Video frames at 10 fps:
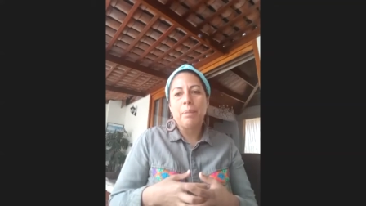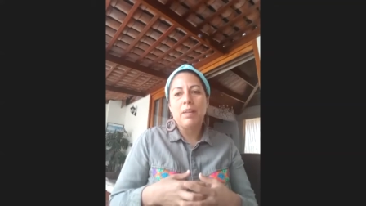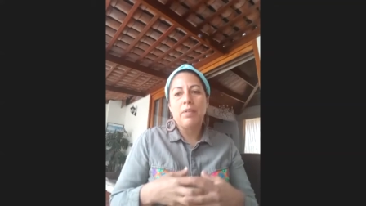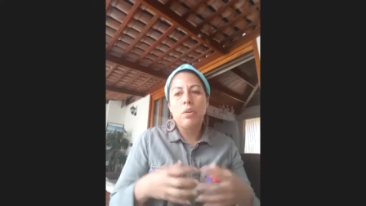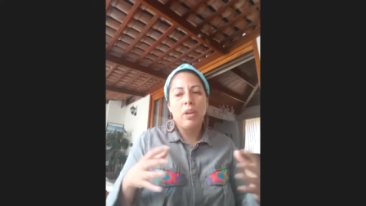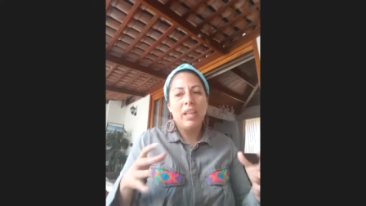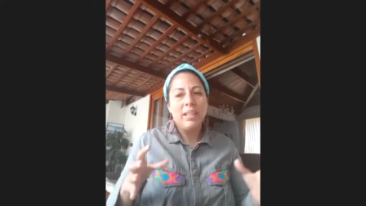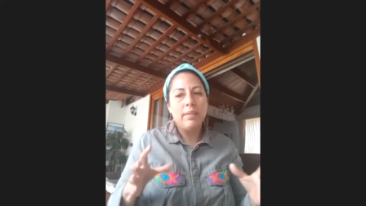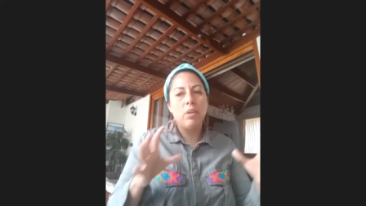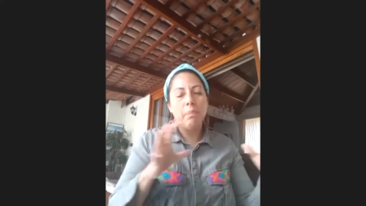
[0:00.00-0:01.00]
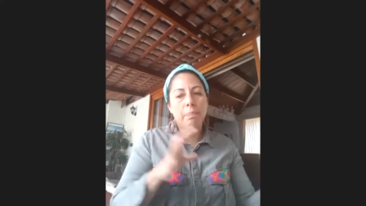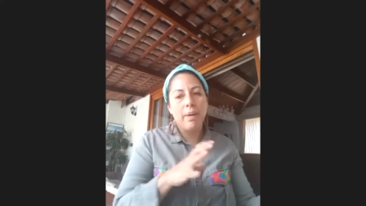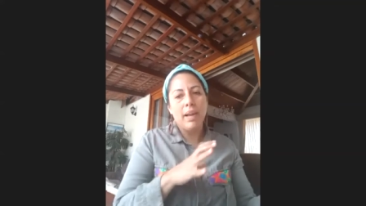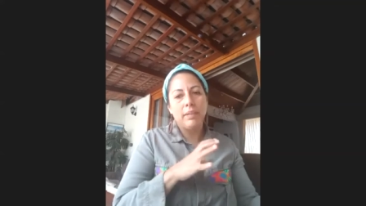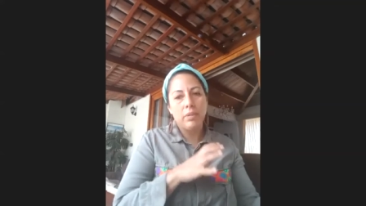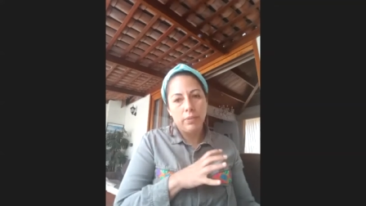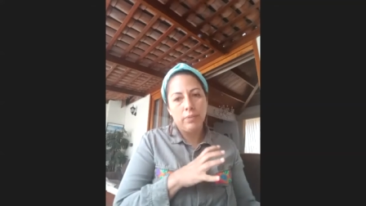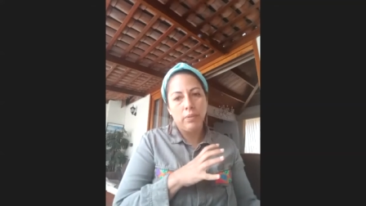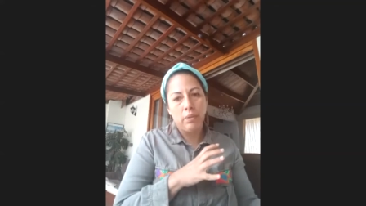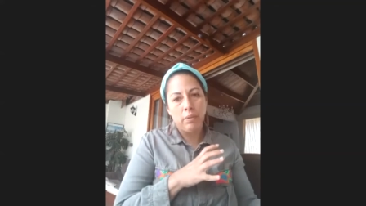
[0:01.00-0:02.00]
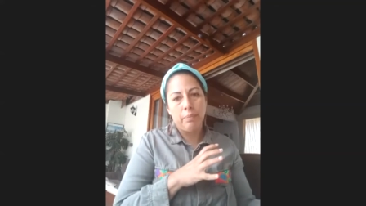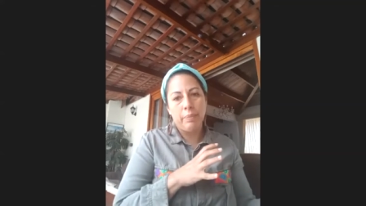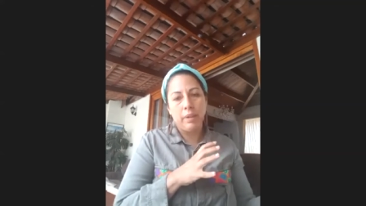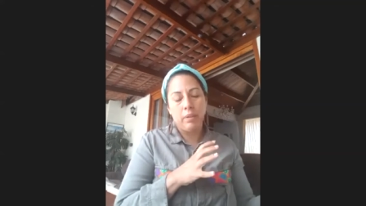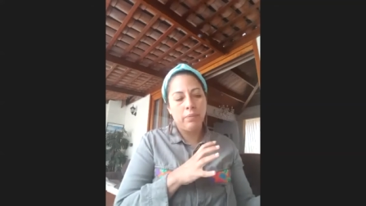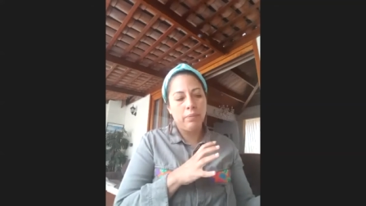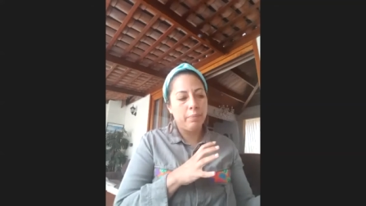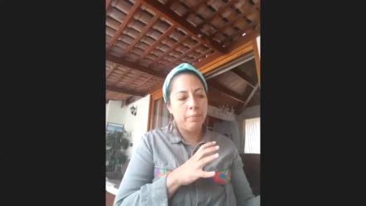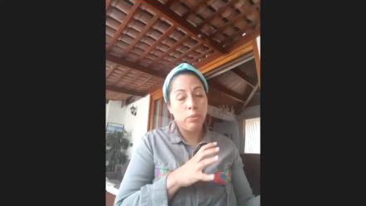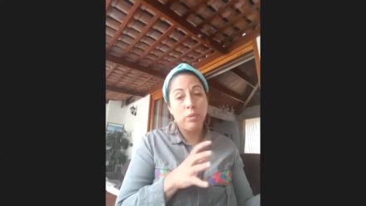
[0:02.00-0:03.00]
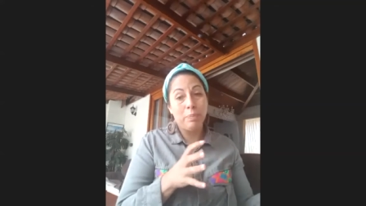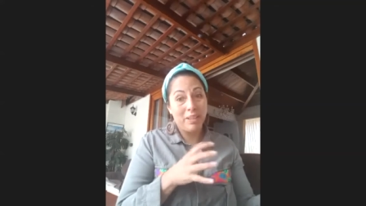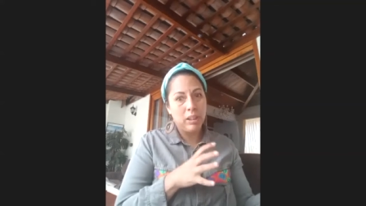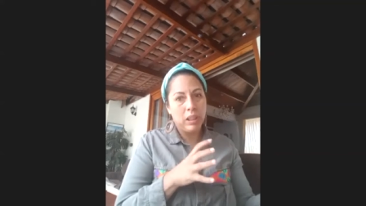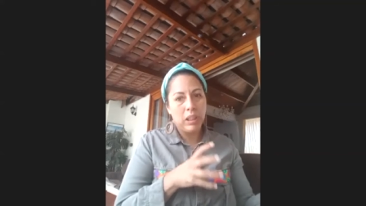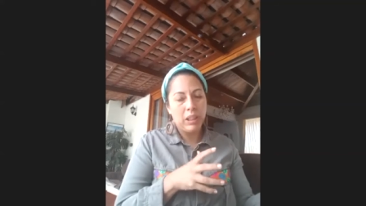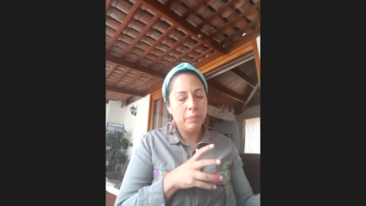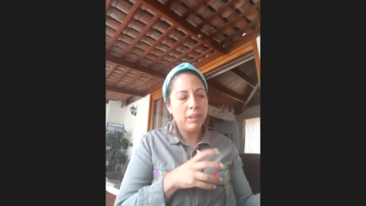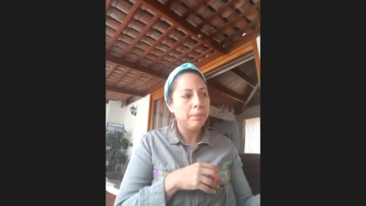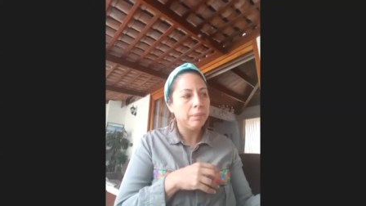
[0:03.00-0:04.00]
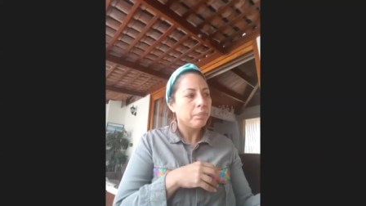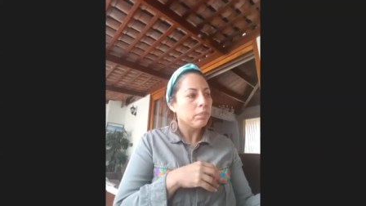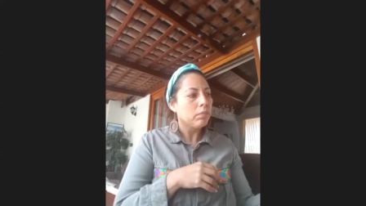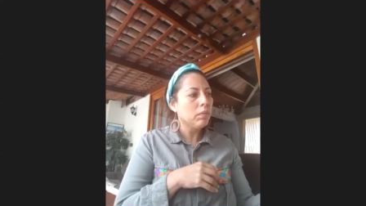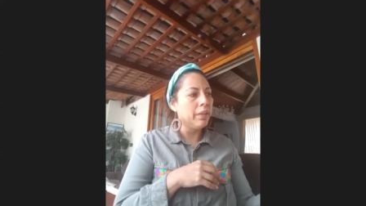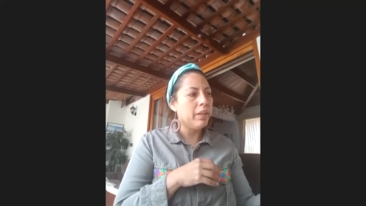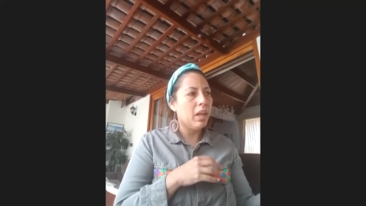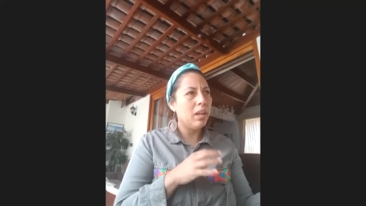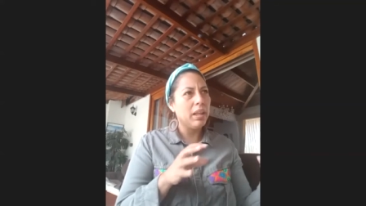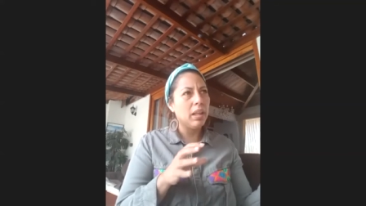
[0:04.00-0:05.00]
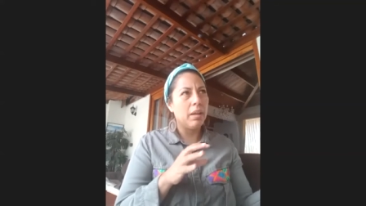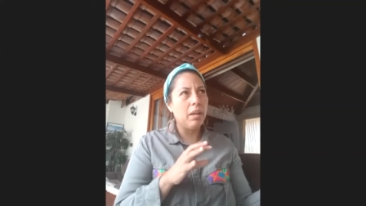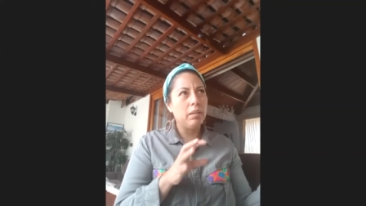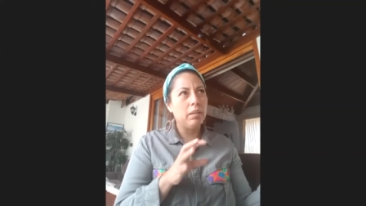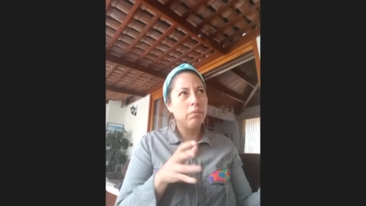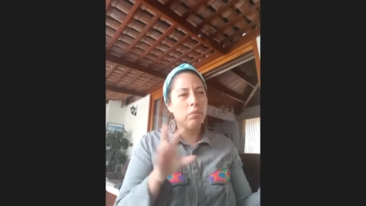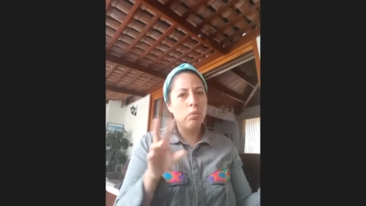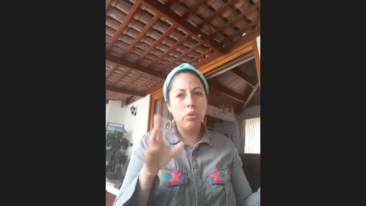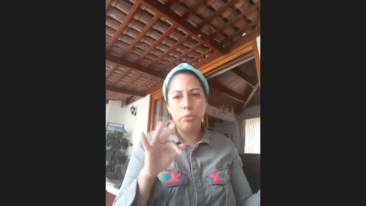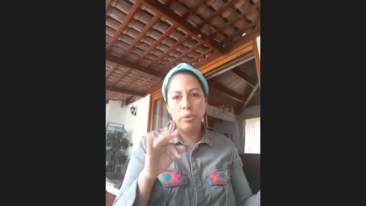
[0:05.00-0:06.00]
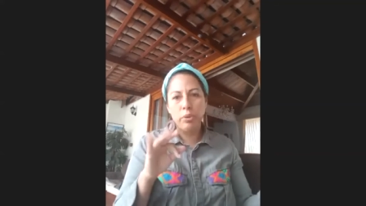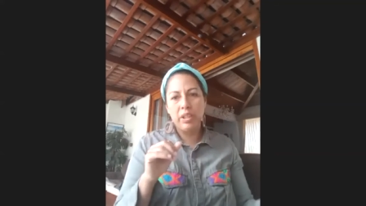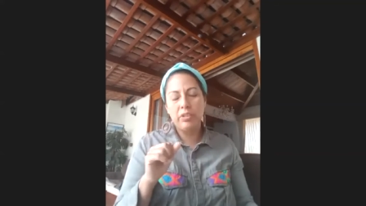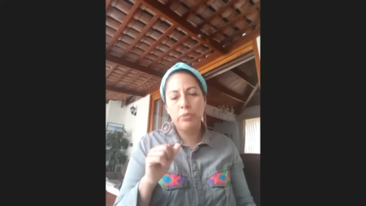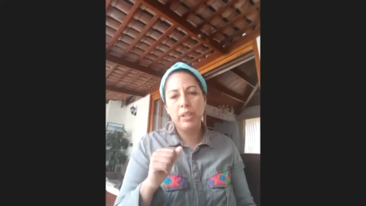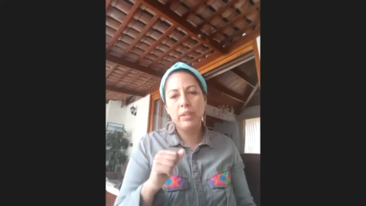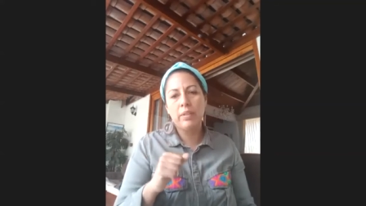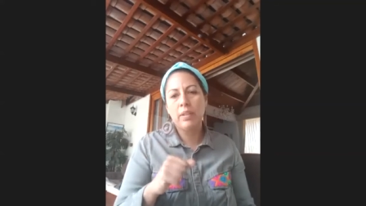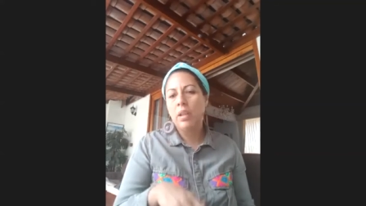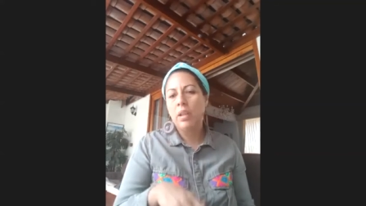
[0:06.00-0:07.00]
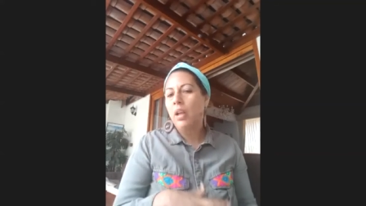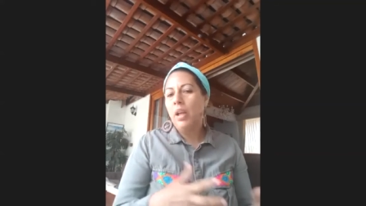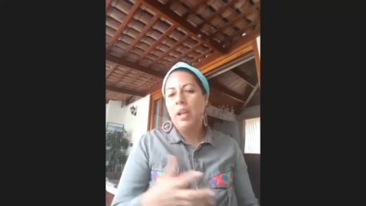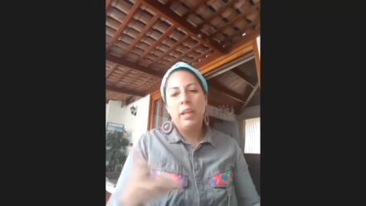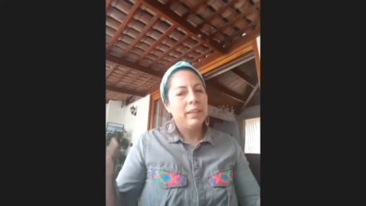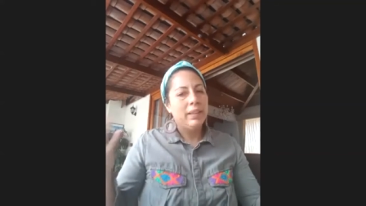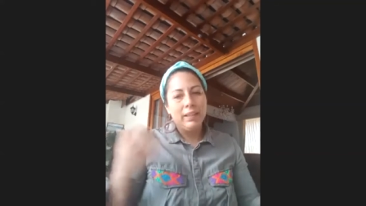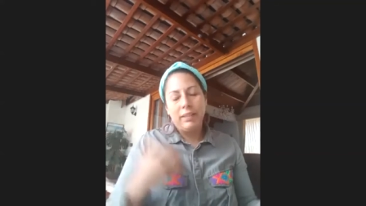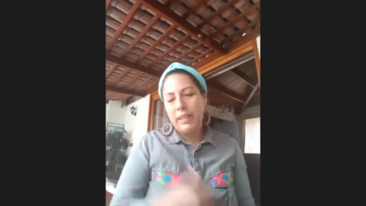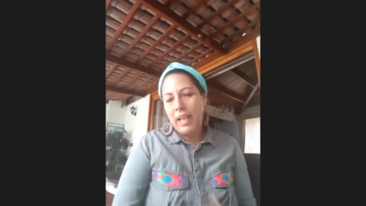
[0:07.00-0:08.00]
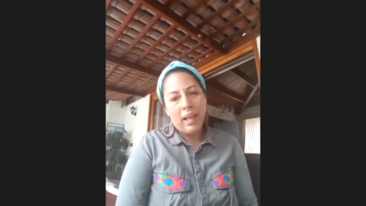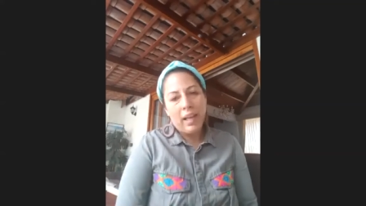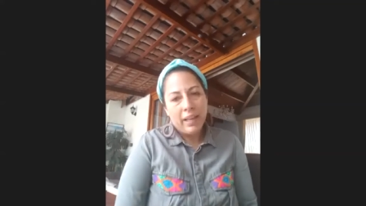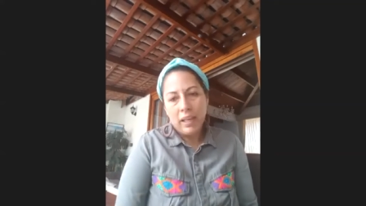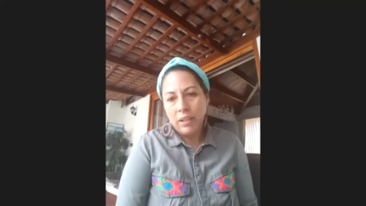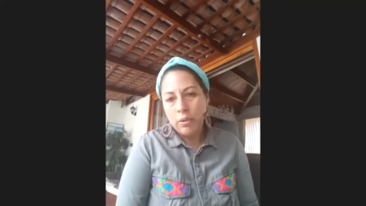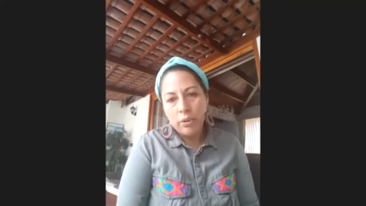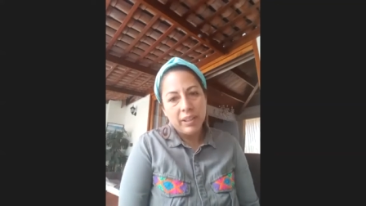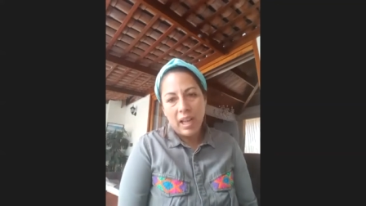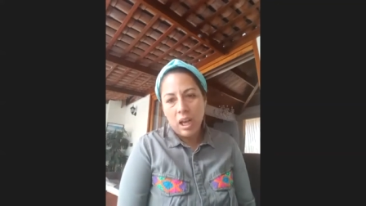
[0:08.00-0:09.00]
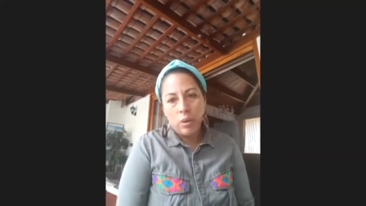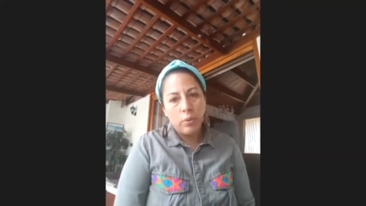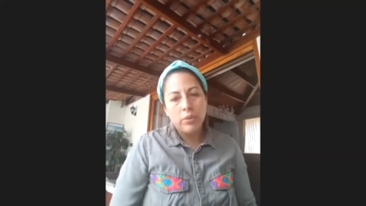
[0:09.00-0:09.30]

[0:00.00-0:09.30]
So in some parts of Peru, especially in Lima, there are like 2 or 3 districts that, yeah, they are going out.